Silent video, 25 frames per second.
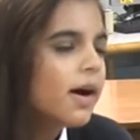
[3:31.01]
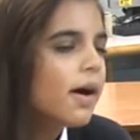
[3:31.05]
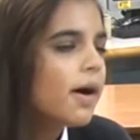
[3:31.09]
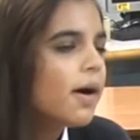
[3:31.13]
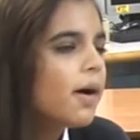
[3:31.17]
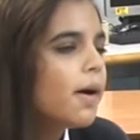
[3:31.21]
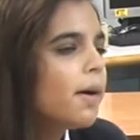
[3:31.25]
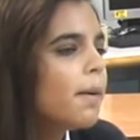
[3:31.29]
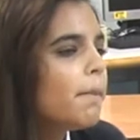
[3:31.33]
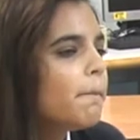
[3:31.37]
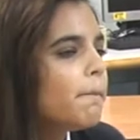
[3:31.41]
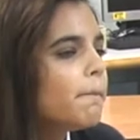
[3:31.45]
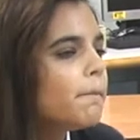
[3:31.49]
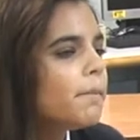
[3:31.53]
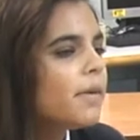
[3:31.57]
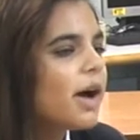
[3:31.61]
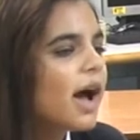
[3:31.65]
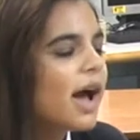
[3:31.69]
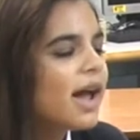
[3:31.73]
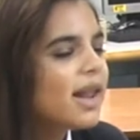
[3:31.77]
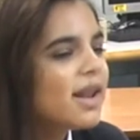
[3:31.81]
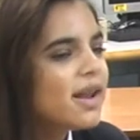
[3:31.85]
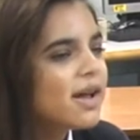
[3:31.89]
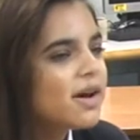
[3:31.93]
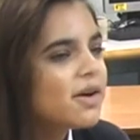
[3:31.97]

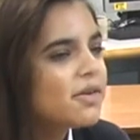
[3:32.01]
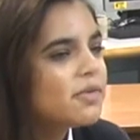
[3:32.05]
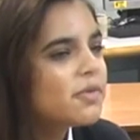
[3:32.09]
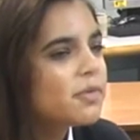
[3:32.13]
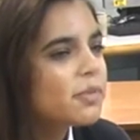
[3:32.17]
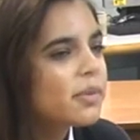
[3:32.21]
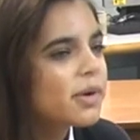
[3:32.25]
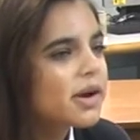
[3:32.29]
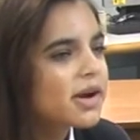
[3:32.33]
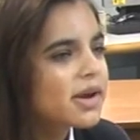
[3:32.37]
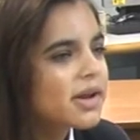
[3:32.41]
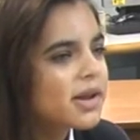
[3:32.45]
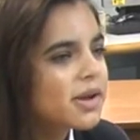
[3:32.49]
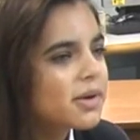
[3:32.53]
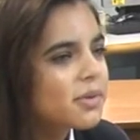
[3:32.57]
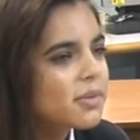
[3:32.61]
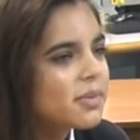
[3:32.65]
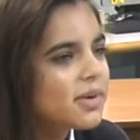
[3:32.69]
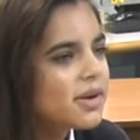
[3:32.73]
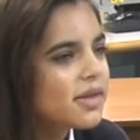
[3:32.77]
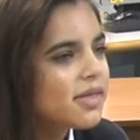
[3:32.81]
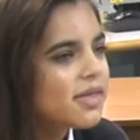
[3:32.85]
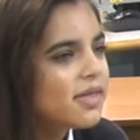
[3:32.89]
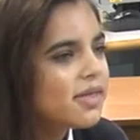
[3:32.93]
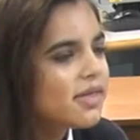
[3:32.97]
I love working
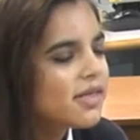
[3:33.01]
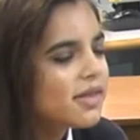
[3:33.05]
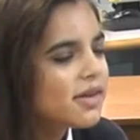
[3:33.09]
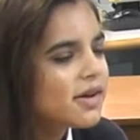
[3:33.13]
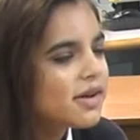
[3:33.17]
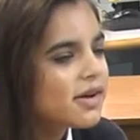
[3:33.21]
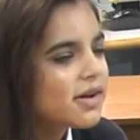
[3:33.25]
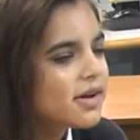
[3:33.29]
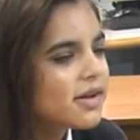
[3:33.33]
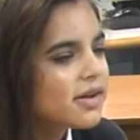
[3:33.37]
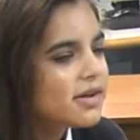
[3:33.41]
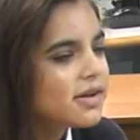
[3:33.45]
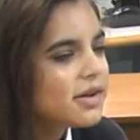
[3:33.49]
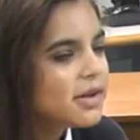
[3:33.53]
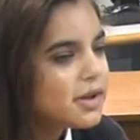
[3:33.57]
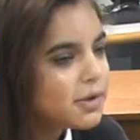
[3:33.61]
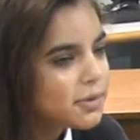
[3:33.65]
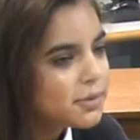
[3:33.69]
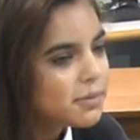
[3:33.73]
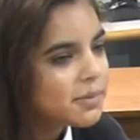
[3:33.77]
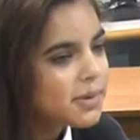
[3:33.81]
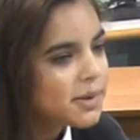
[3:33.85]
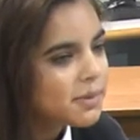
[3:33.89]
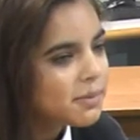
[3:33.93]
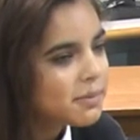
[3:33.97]
with
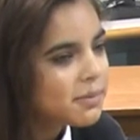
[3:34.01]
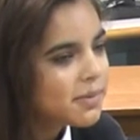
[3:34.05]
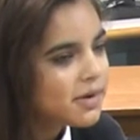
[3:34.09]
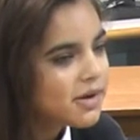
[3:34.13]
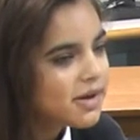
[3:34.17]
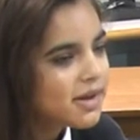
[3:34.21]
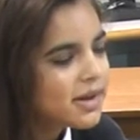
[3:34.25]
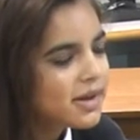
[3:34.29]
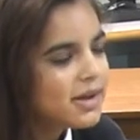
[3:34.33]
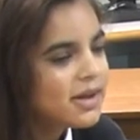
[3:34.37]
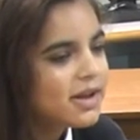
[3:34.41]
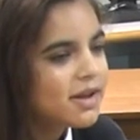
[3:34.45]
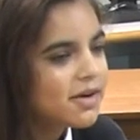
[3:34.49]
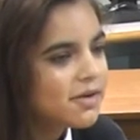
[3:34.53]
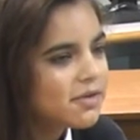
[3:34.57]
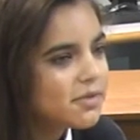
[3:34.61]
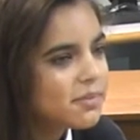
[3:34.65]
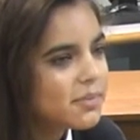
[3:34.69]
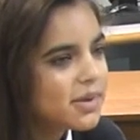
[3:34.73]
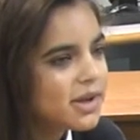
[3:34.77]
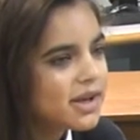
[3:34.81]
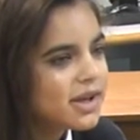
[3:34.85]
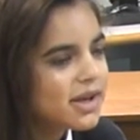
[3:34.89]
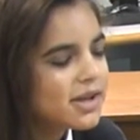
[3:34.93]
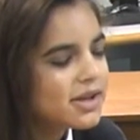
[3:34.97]
new people and love
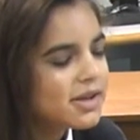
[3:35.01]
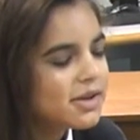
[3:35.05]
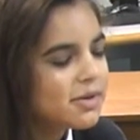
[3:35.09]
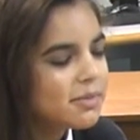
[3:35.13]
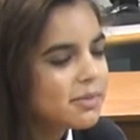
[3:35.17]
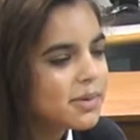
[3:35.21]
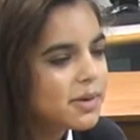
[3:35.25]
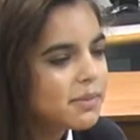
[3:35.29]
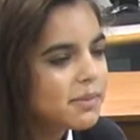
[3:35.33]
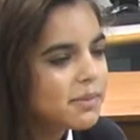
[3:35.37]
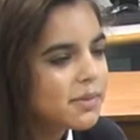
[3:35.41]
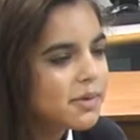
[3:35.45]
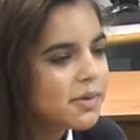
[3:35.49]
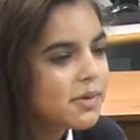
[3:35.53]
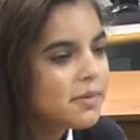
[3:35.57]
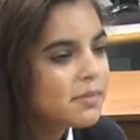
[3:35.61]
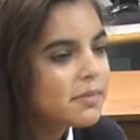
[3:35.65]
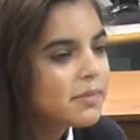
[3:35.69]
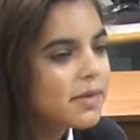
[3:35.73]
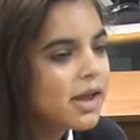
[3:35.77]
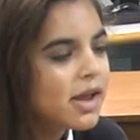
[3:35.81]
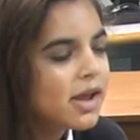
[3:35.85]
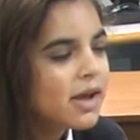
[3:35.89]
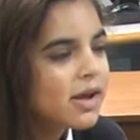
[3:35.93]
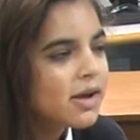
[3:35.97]
meeting new people,
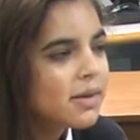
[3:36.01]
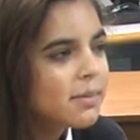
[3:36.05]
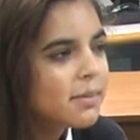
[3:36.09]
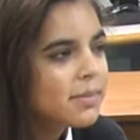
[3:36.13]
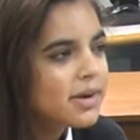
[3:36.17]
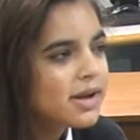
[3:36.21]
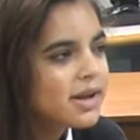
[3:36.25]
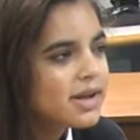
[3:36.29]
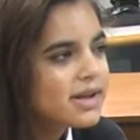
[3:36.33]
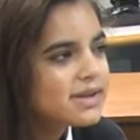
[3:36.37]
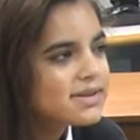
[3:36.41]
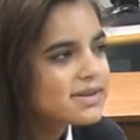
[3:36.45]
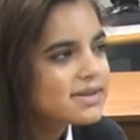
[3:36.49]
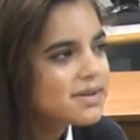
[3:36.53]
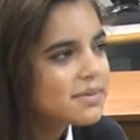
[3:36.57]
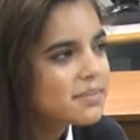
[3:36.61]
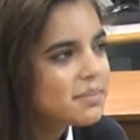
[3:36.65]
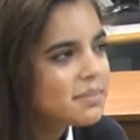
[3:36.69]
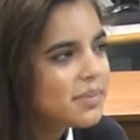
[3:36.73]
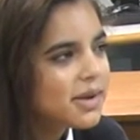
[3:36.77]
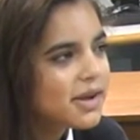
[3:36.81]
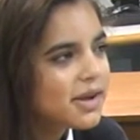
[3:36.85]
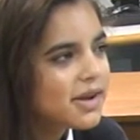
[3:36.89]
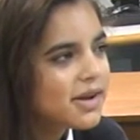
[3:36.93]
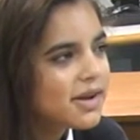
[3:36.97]
but it's a
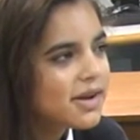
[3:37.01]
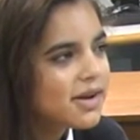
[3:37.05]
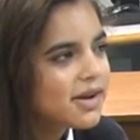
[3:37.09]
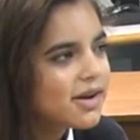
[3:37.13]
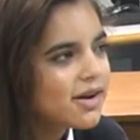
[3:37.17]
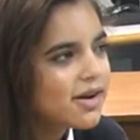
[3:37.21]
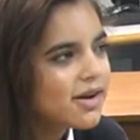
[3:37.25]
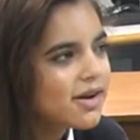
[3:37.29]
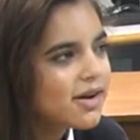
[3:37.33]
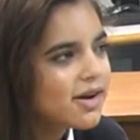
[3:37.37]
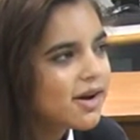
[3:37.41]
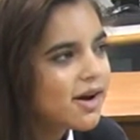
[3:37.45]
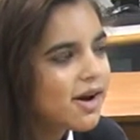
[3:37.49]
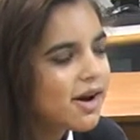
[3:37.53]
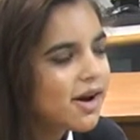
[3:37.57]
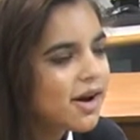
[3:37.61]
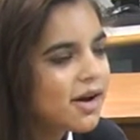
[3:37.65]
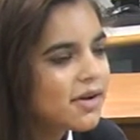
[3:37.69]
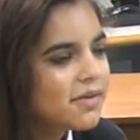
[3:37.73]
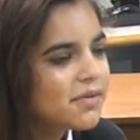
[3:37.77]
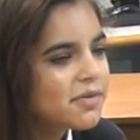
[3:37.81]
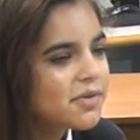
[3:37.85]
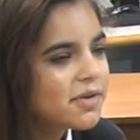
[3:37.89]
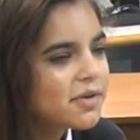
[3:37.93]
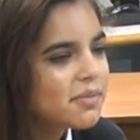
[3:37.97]
bit
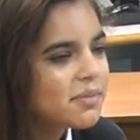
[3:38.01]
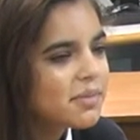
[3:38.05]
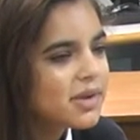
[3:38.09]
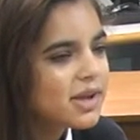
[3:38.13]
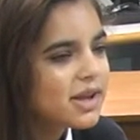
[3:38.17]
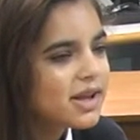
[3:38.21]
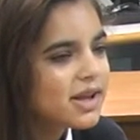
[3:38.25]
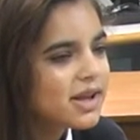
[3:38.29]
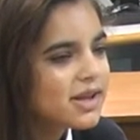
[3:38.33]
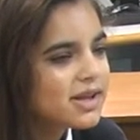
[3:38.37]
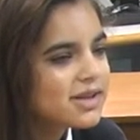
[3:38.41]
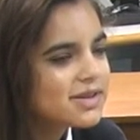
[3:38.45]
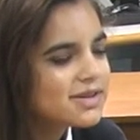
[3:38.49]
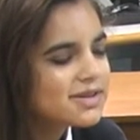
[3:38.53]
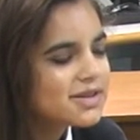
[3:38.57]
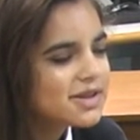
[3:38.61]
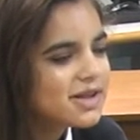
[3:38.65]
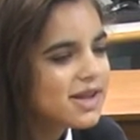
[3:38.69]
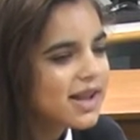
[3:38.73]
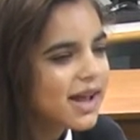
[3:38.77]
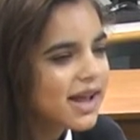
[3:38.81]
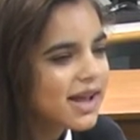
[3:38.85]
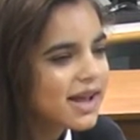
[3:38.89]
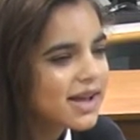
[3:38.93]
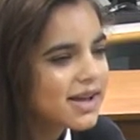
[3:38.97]
hard for me to
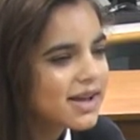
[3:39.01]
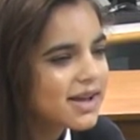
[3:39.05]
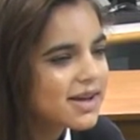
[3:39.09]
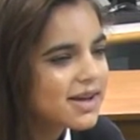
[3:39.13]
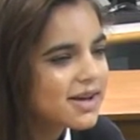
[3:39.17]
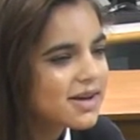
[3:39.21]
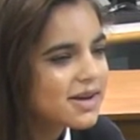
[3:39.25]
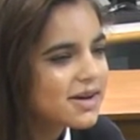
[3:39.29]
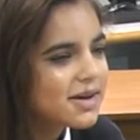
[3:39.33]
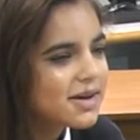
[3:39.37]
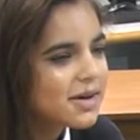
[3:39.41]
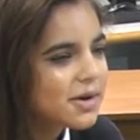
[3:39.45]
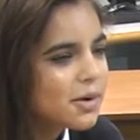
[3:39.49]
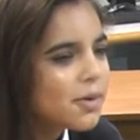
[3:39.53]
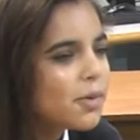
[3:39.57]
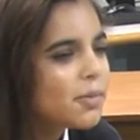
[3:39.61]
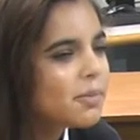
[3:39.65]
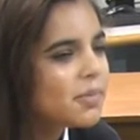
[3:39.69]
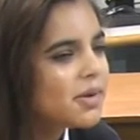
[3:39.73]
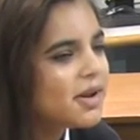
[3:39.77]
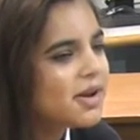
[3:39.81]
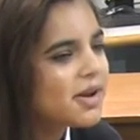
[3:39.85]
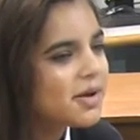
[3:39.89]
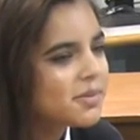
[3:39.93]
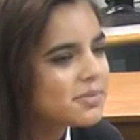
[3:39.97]
like
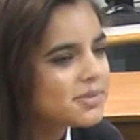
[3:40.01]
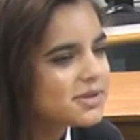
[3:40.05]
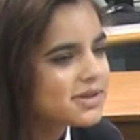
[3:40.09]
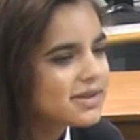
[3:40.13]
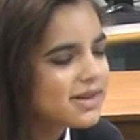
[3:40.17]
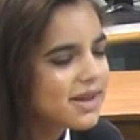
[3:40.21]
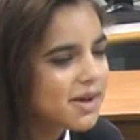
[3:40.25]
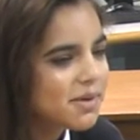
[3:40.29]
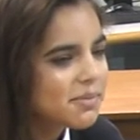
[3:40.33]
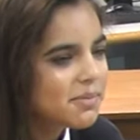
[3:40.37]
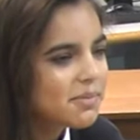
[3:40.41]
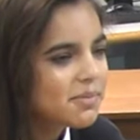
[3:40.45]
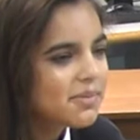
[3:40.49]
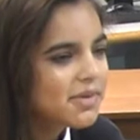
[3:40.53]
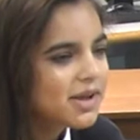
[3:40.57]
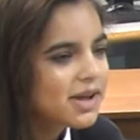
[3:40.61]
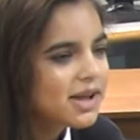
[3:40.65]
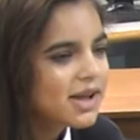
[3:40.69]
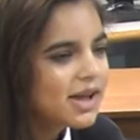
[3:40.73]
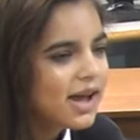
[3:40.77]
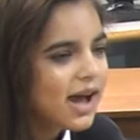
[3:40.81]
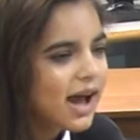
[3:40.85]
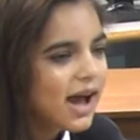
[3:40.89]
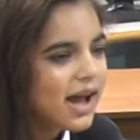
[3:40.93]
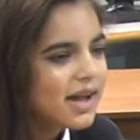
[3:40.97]
open up to them.
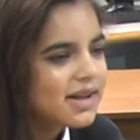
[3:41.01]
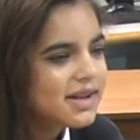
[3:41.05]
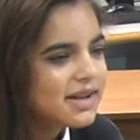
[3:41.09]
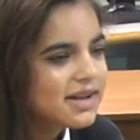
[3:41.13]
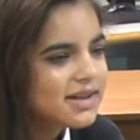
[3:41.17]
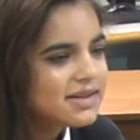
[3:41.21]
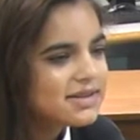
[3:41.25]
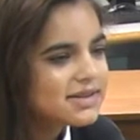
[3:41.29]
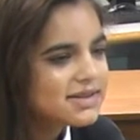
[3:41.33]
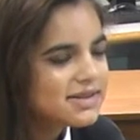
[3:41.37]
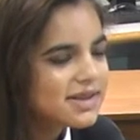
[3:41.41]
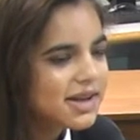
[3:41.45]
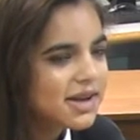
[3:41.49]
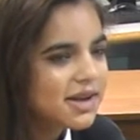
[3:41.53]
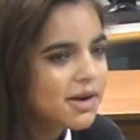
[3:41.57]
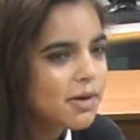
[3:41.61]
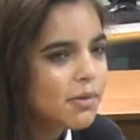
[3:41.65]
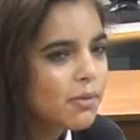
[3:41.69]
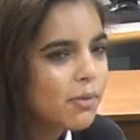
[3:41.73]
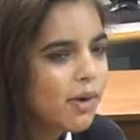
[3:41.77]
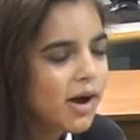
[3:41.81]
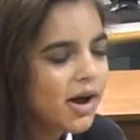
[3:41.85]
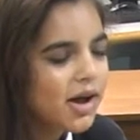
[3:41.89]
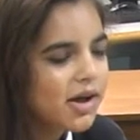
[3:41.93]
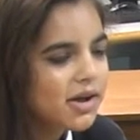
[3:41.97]
I need to take a
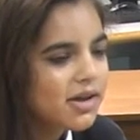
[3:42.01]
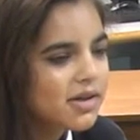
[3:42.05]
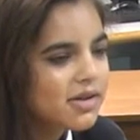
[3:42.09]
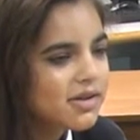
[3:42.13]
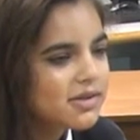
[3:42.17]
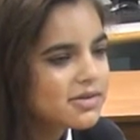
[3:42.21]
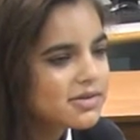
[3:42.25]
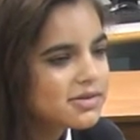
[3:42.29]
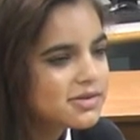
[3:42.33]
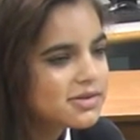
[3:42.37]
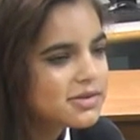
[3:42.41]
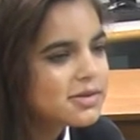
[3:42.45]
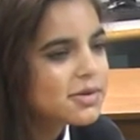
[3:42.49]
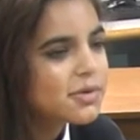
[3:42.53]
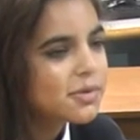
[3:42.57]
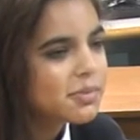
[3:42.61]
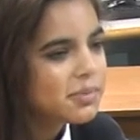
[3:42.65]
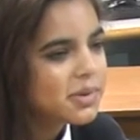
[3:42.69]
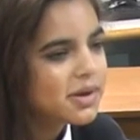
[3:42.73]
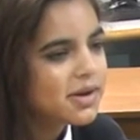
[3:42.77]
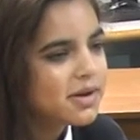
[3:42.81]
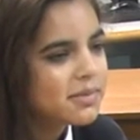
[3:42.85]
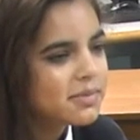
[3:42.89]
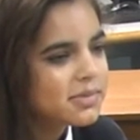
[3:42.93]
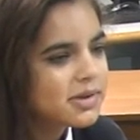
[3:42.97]
while to
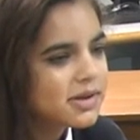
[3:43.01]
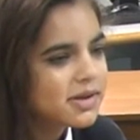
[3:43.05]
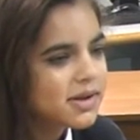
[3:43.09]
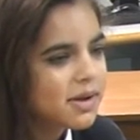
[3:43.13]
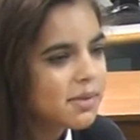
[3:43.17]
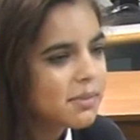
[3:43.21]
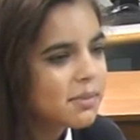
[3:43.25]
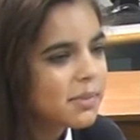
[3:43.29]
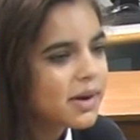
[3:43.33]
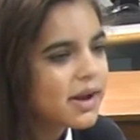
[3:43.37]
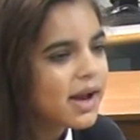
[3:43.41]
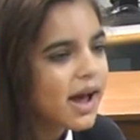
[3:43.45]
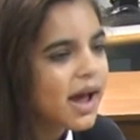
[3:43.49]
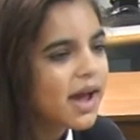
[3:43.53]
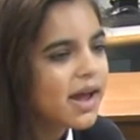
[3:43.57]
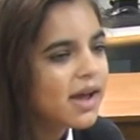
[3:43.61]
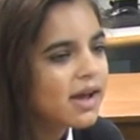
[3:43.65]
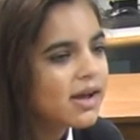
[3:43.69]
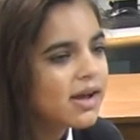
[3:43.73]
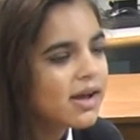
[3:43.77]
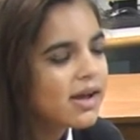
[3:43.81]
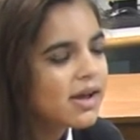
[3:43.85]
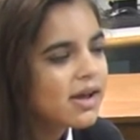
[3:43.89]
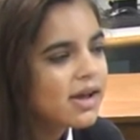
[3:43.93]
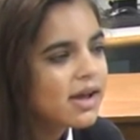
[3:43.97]
open up to them, but I
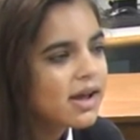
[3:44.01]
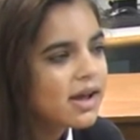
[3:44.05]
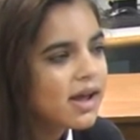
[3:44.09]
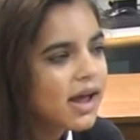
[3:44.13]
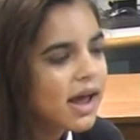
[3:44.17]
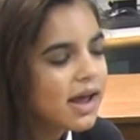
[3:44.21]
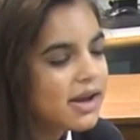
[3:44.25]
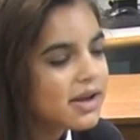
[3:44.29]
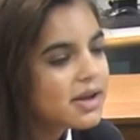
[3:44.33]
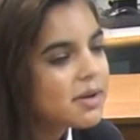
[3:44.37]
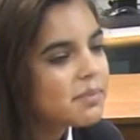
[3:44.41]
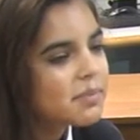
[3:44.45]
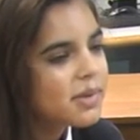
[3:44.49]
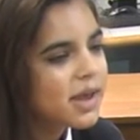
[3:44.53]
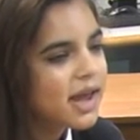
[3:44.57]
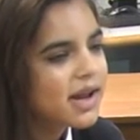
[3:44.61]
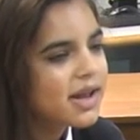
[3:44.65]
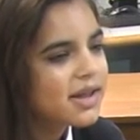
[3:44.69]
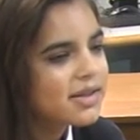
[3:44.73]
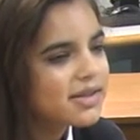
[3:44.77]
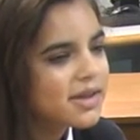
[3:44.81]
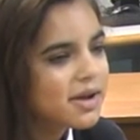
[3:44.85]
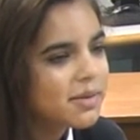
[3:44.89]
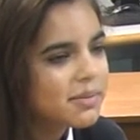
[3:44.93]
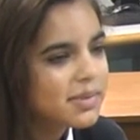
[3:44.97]
end up
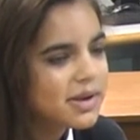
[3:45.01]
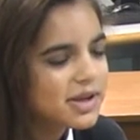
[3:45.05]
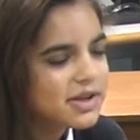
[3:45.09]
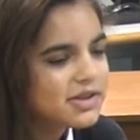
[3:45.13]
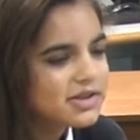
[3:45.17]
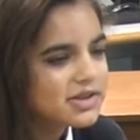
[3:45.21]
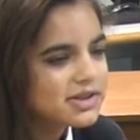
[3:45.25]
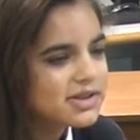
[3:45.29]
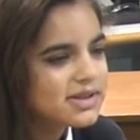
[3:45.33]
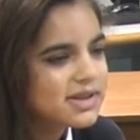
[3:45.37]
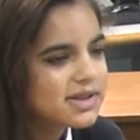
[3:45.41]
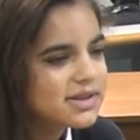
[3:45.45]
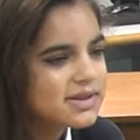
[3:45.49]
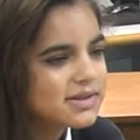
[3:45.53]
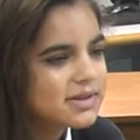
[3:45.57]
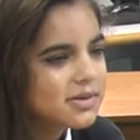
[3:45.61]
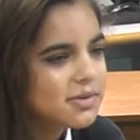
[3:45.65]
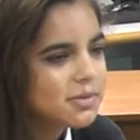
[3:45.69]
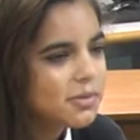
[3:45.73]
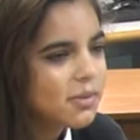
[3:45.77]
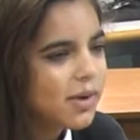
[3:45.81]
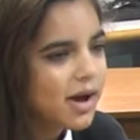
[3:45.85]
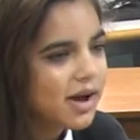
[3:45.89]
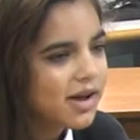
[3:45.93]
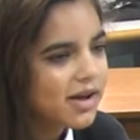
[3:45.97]
getting there, but it just takes a
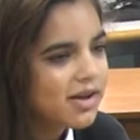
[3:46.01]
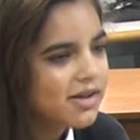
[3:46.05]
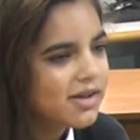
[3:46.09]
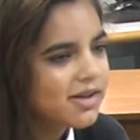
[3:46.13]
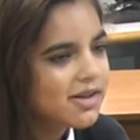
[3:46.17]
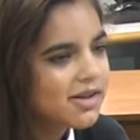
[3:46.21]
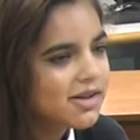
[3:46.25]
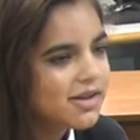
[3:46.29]
while.